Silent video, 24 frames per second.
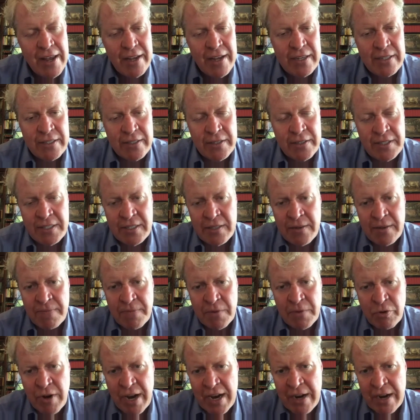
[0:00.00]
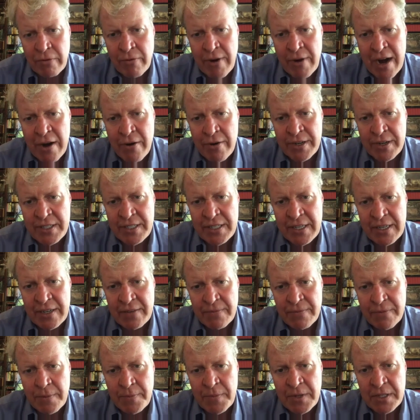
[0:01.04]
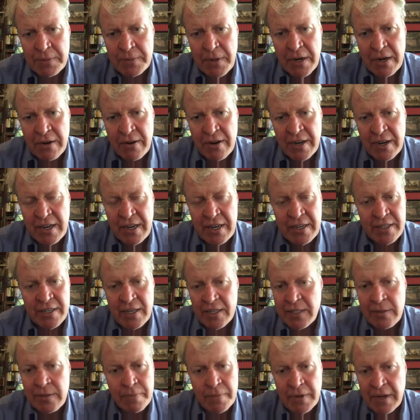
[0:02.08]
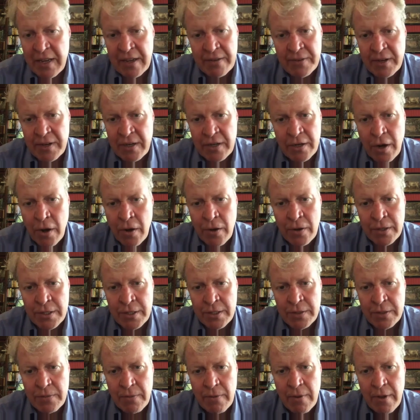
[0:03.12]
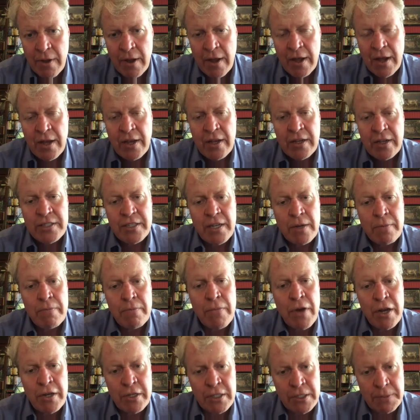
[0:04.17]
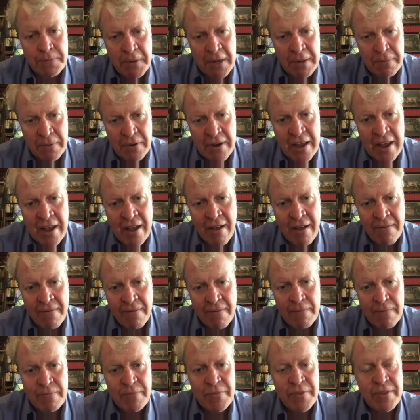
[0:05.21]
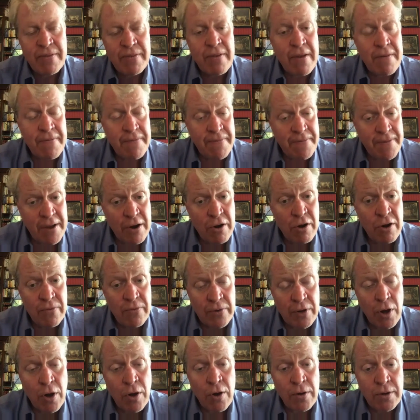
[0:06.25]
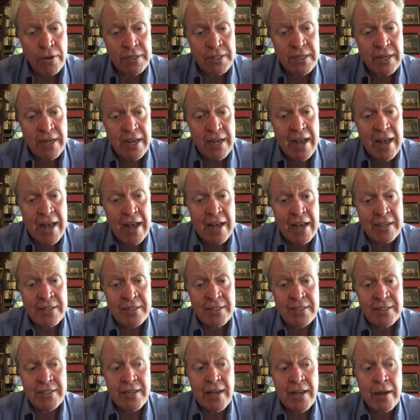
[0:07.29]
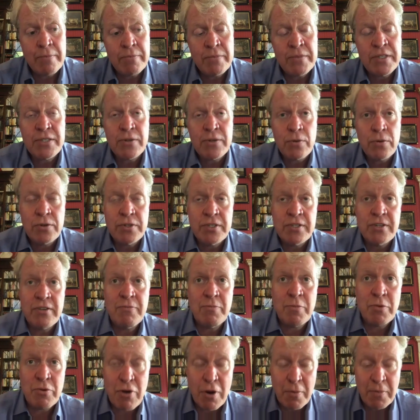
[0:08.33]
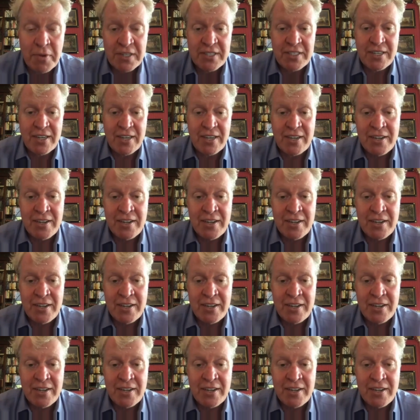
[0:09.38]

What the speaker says: because he's a great rarity from this period. He doesn't believe in God. So most people have a fear of God as some sort of barometer